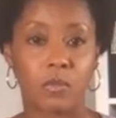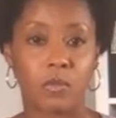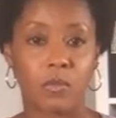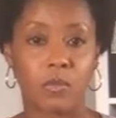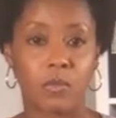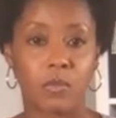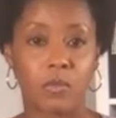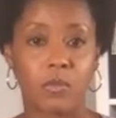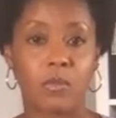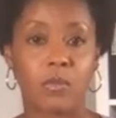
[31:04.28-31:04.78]

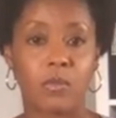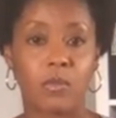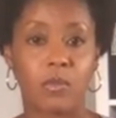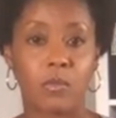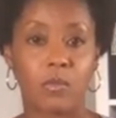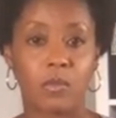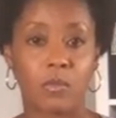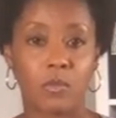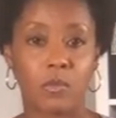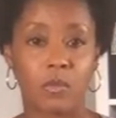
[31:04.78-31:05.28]

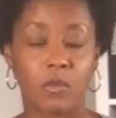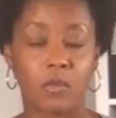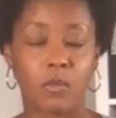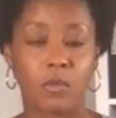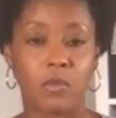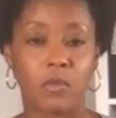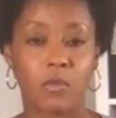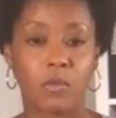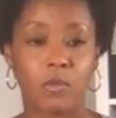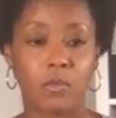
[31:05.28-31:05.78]

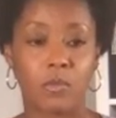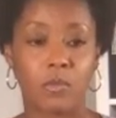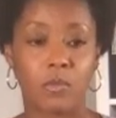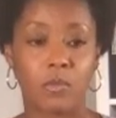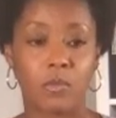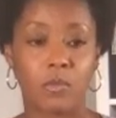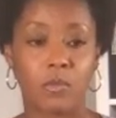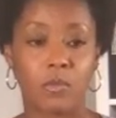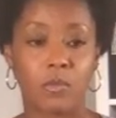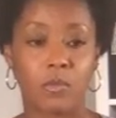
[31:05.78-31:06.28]

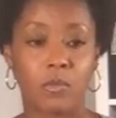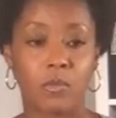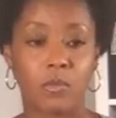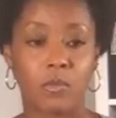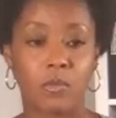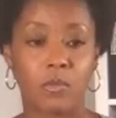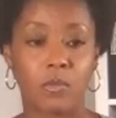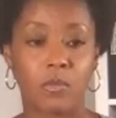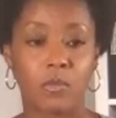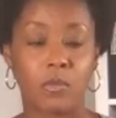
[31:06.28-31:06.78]

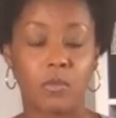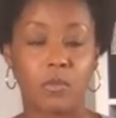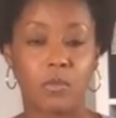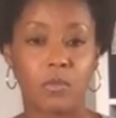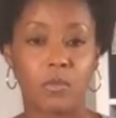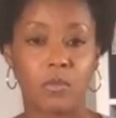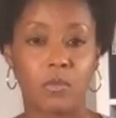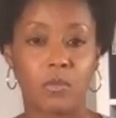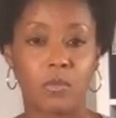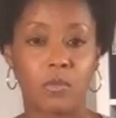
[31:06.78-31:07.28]

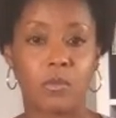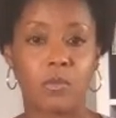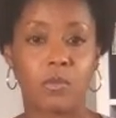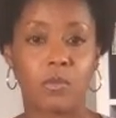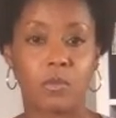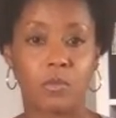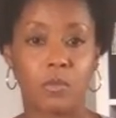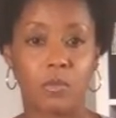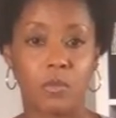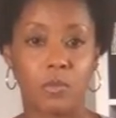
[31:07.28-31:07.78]

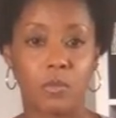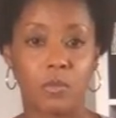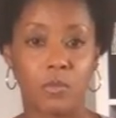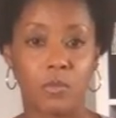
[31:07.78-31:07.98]
(not speaking)